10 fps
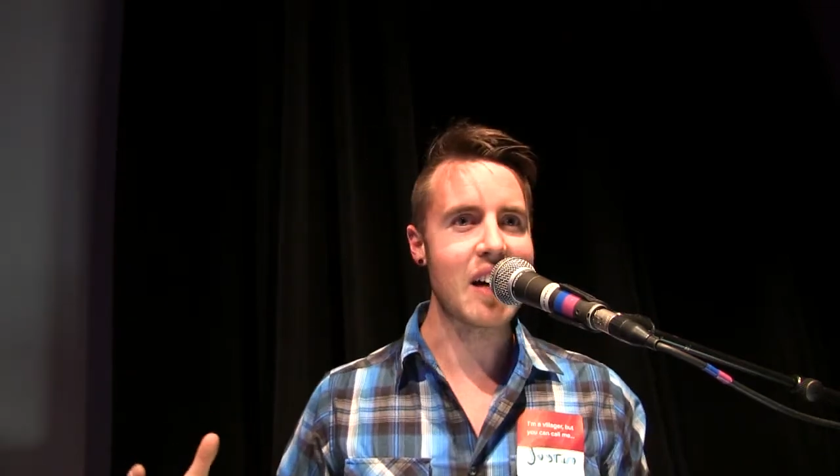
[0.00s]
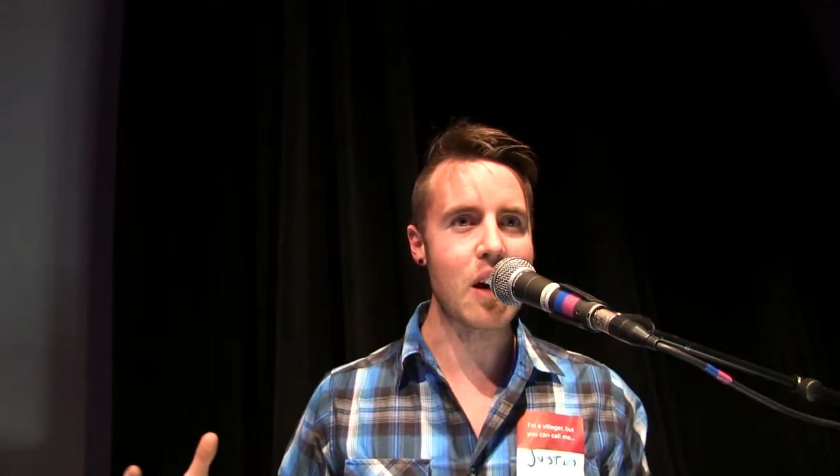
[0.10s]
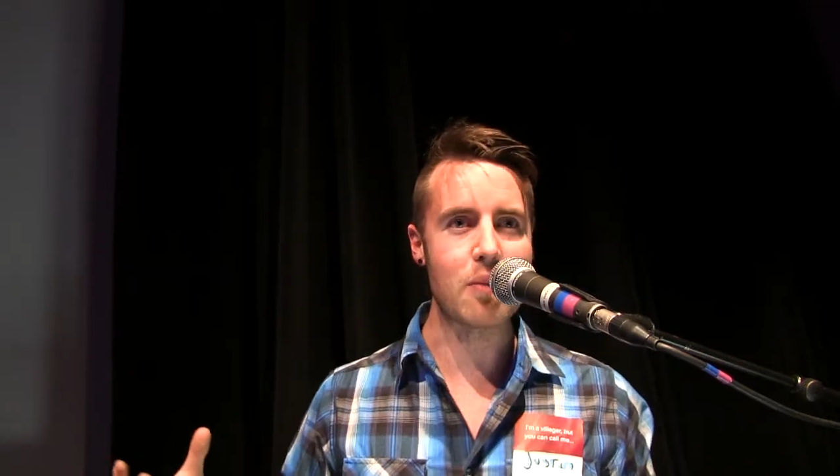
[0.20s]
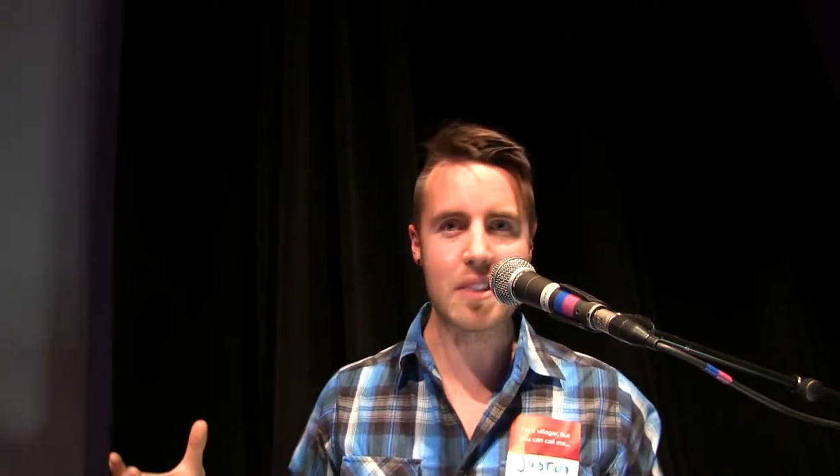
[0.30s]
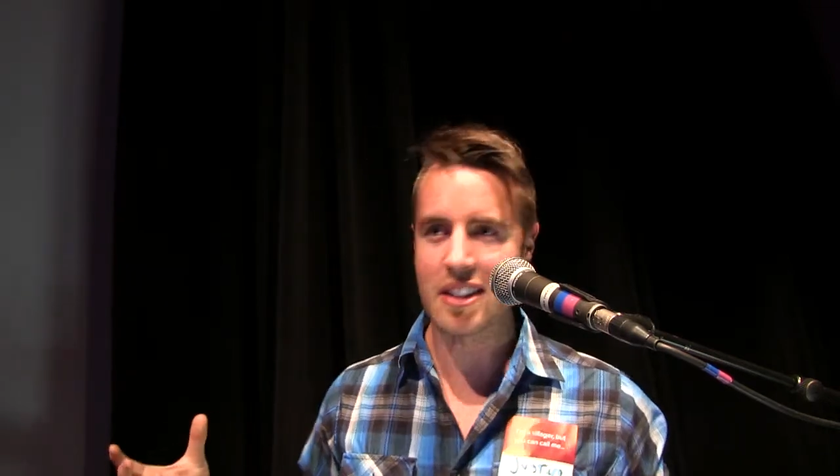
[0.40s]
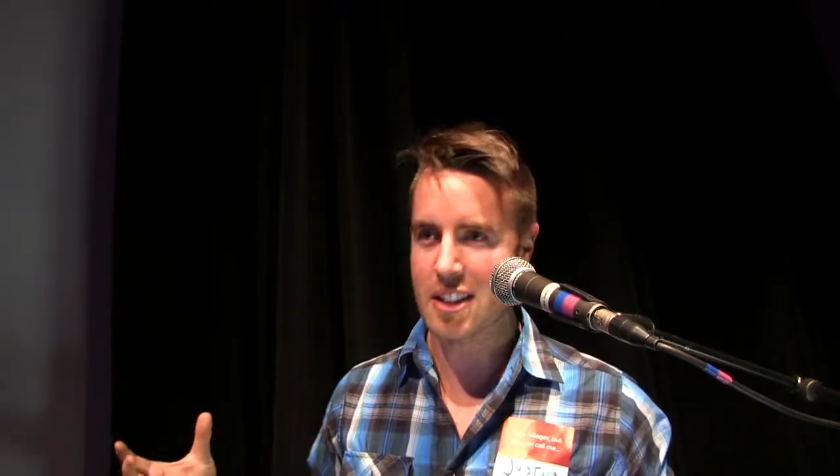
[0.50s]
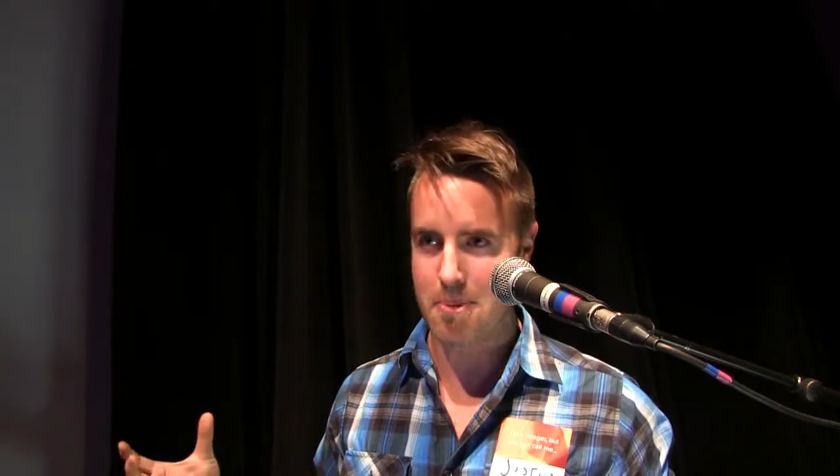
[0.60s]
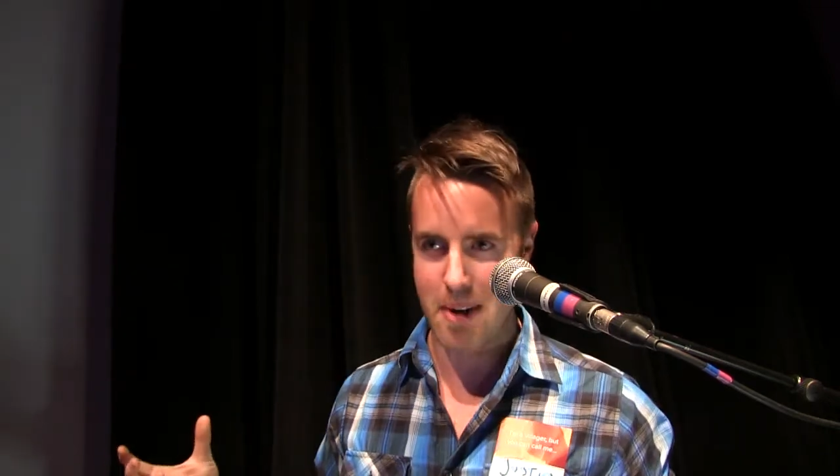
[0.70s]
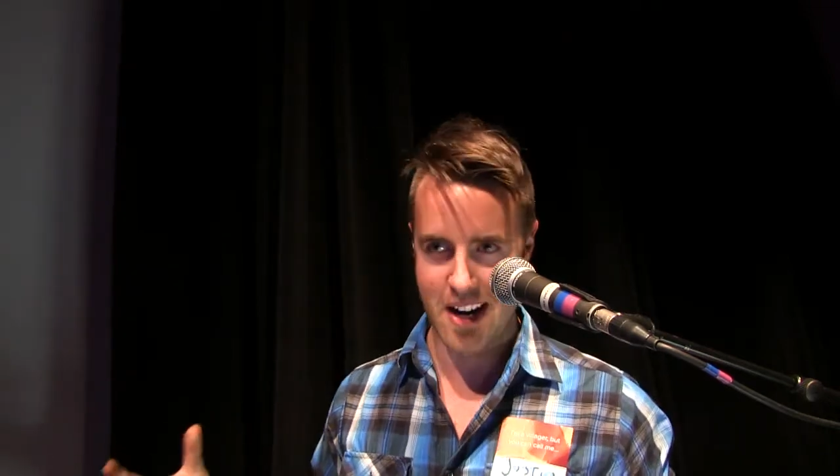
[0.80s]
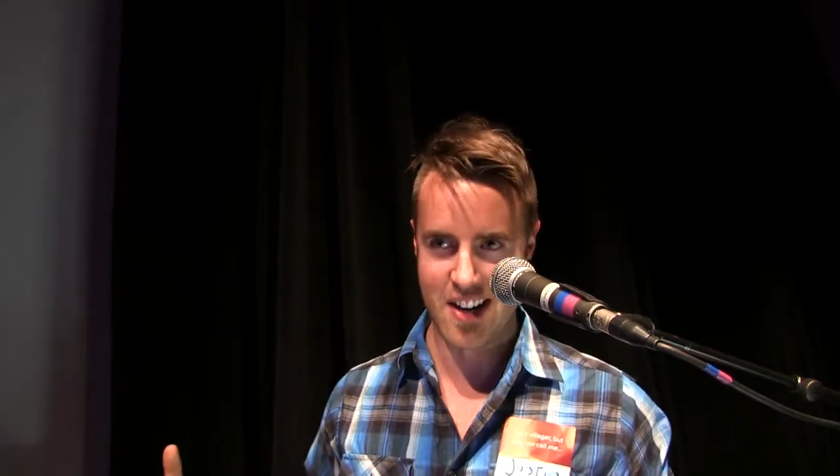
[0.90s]
of
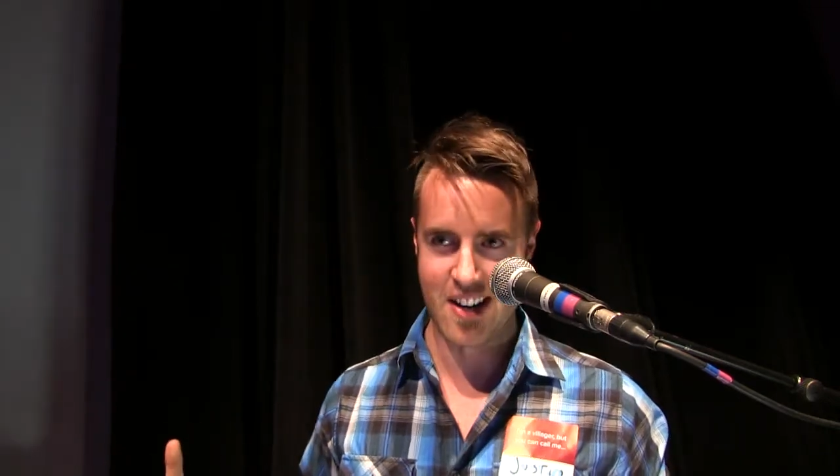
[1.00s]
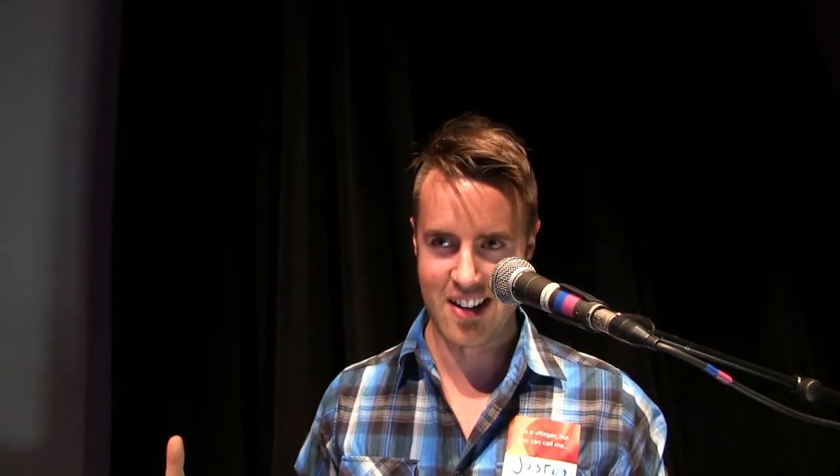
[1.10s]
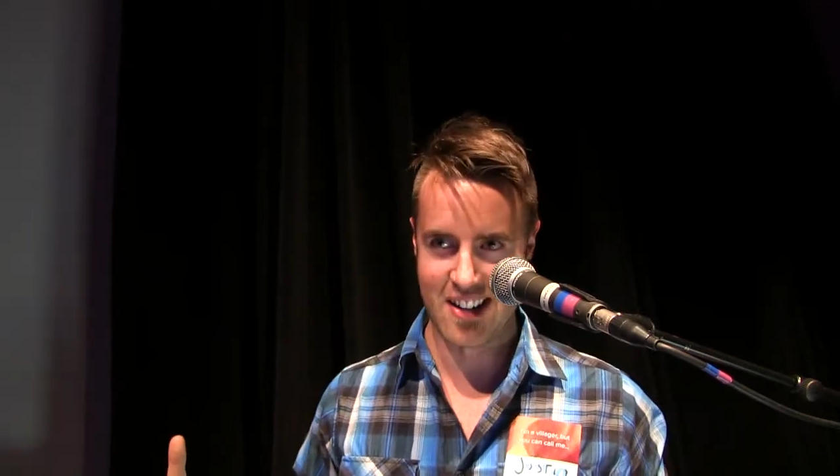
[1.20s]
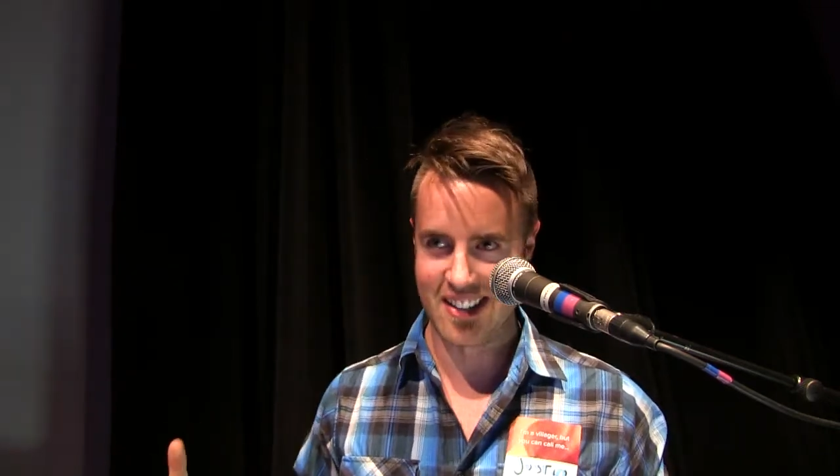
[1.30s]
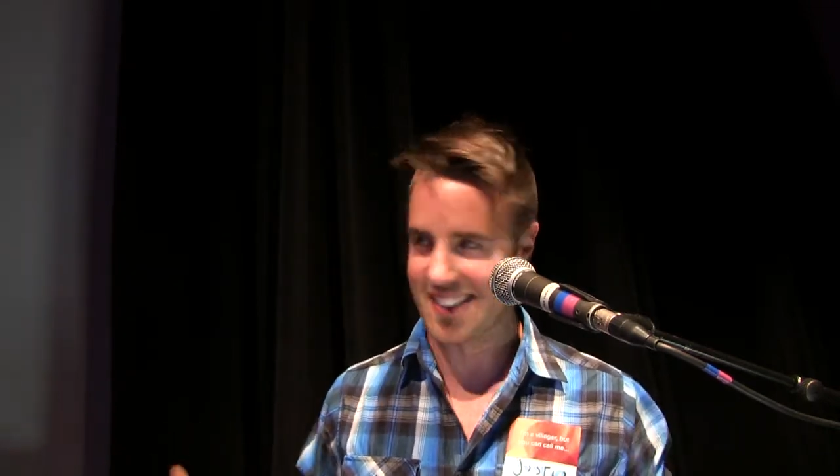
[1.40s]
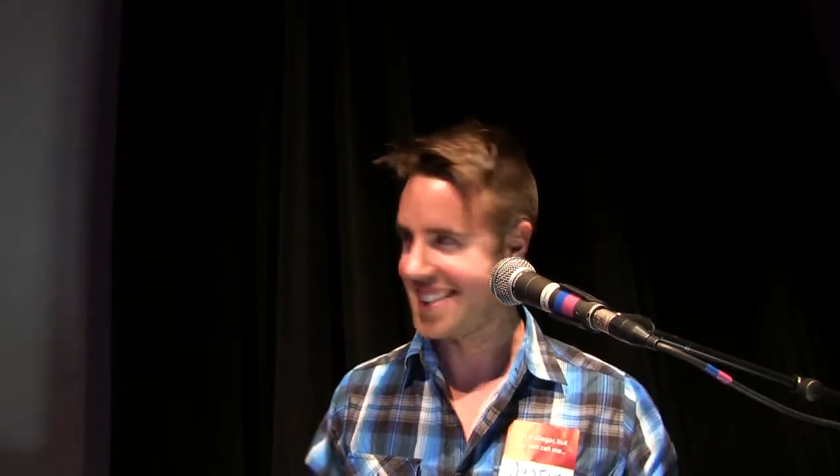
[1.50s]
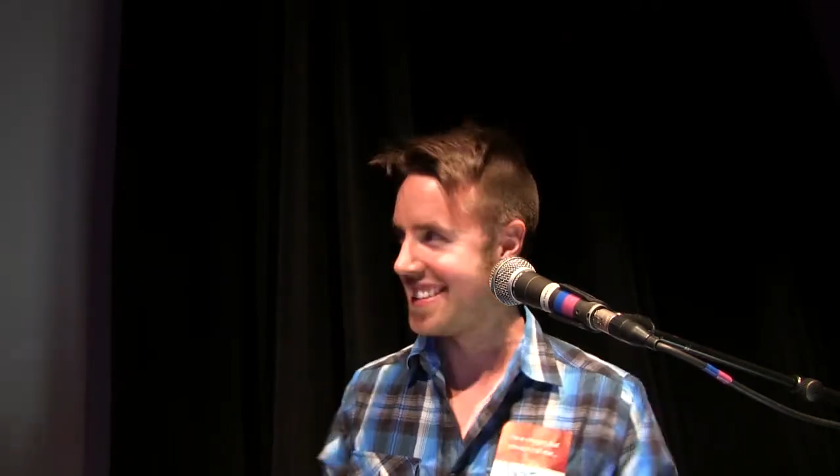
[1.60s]
despair.